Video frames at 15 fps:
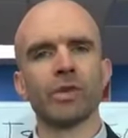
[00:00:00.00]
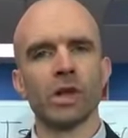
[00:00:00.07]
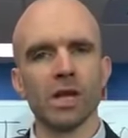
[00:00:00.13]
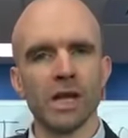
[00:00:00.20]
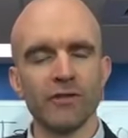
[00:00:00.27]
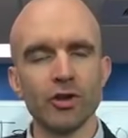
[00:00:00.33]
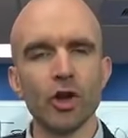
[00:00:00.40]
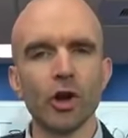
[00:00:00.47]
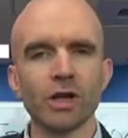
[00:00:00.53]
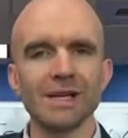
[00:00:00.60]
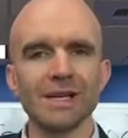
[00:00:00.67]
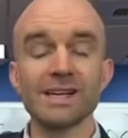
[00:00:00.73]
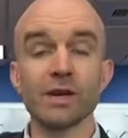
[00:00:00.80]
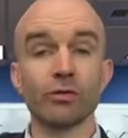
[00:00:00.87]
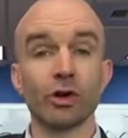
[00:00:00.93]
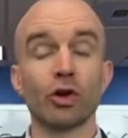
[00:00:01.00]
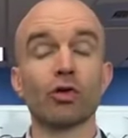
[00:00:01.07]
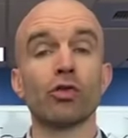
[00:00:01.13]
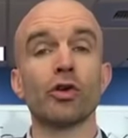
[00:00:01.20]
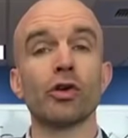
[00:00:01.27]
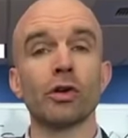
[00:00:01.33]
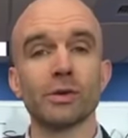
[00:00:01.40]
If you go to LinkedIn
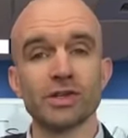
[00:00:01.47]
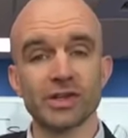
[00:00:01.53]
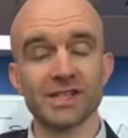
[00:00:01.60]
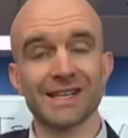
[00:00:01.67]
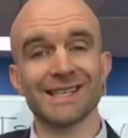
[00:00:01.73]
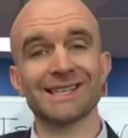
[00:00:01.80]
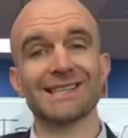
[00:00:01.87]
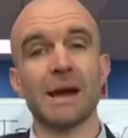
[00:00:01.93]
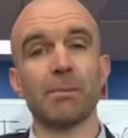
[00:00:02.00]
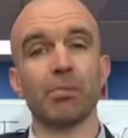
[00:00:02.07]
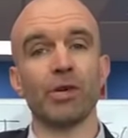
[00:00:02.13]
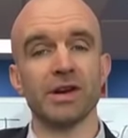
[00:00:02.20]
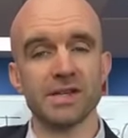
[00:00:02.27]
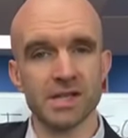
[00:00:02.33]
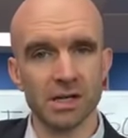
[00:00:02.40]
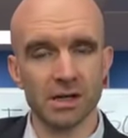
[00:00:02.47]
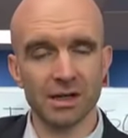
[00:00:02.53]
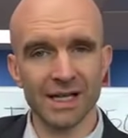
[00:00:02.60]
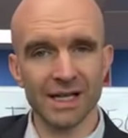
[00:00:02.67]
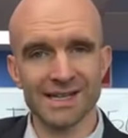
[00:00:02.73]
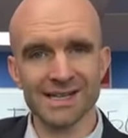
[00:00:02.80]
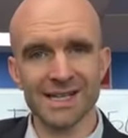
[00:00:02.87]
Recruiter, which is a separate
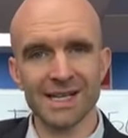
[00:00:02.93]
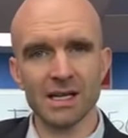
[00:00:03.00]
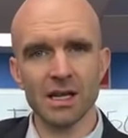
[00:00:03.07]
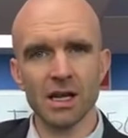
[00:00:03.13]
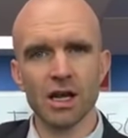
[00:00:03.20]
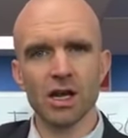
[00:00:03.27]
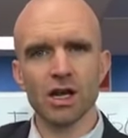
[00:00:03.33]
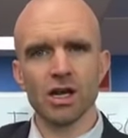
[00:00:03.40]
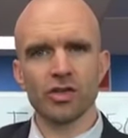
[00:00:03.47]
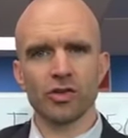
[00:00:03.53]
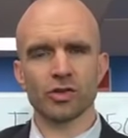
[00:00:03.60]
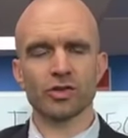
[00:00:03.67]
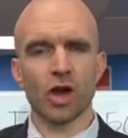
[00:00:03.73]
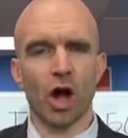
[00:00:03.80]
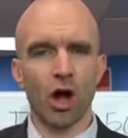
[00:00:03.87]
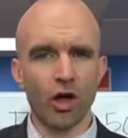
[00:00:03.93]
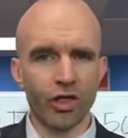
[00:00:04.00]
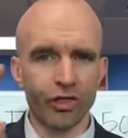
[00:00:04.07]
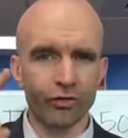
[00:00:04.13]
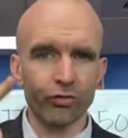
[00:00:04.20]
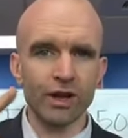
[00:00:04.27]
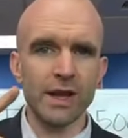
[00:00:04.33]
LinkedIn, there's
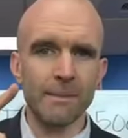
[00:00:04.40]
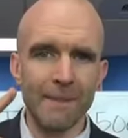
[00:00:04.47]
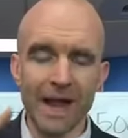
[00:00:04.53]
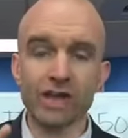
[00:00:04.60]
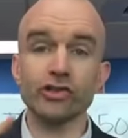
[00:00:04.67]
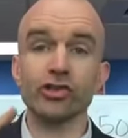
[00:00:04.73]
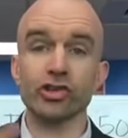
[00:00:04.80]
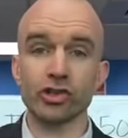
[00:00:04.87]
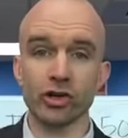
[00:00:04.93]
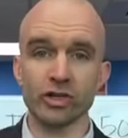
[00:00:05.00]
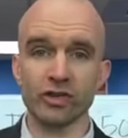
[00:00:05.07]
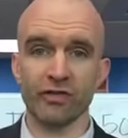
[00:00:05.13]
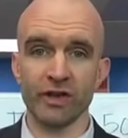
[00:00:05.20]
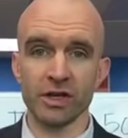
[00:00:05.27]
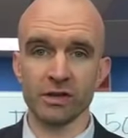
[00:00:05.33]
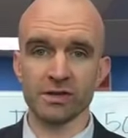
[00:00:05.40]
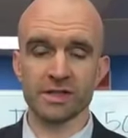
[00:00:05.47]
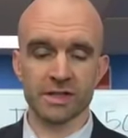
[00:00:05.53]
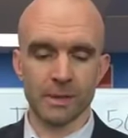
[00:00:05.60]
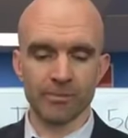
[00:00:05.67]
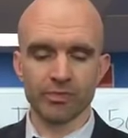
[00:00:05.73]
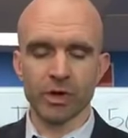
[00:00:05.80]
three major search fields
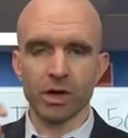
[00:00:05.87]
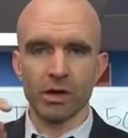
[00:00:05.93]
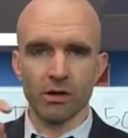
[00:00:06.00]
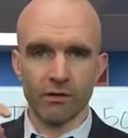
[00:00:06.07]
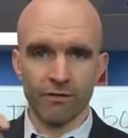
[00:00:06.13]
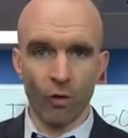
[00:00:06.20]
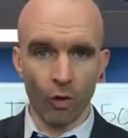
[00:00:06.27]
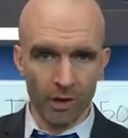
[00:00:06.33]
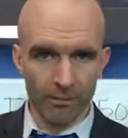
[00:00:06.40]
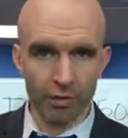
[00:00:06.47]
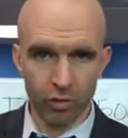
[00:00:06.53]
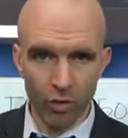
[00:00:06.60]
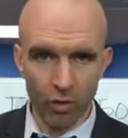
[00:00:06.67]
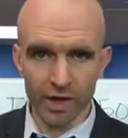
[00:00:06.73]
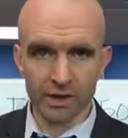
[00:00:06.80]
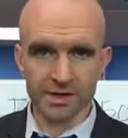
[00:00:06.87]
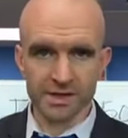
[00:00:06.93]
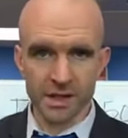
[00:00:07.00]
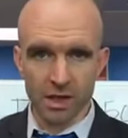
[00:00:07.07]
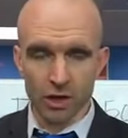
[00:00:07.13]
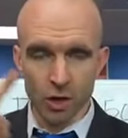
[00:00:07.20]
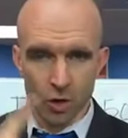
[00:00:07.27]
for employers
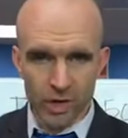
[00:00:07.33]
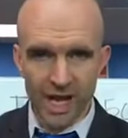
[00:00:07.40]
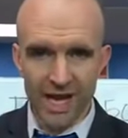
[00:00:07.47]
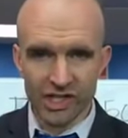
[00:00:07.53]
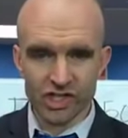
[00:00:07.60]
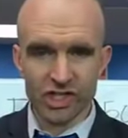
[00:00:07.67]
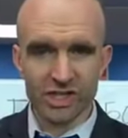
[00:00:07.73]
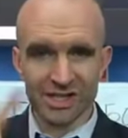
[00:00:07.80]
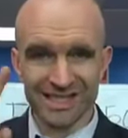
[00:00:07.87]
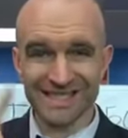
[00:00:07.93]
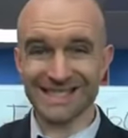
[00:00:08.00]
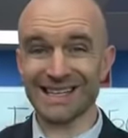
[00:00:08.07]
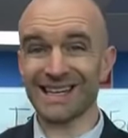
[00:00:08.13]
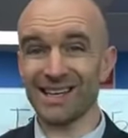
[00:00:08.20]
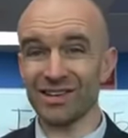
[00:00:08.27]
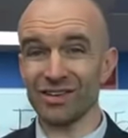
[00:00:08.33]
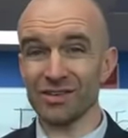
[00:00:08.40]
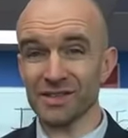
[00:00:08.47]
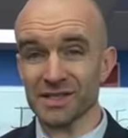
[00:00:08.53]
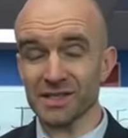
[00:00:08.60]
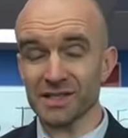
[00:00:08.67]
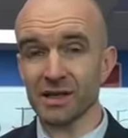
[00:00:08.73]
location,
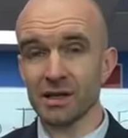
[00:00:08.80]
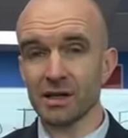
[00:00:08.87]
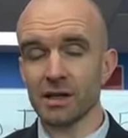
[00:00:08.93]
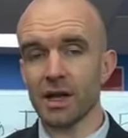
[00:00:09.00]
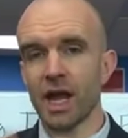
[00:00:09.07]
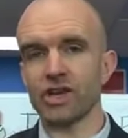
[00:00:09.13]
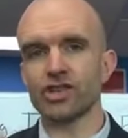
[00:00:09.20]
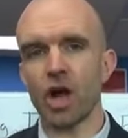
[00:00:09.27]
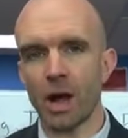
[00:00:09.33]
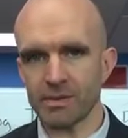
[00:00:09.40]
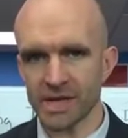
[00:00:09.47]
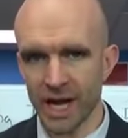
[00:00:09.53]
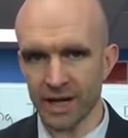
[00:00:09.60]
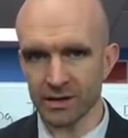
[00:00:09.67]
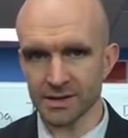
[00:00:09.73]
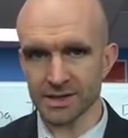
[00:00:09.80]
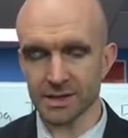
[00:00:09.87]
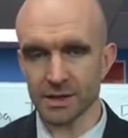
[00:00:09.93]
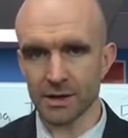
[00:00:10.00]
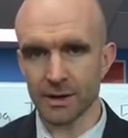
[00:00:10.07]
skills, and job titles.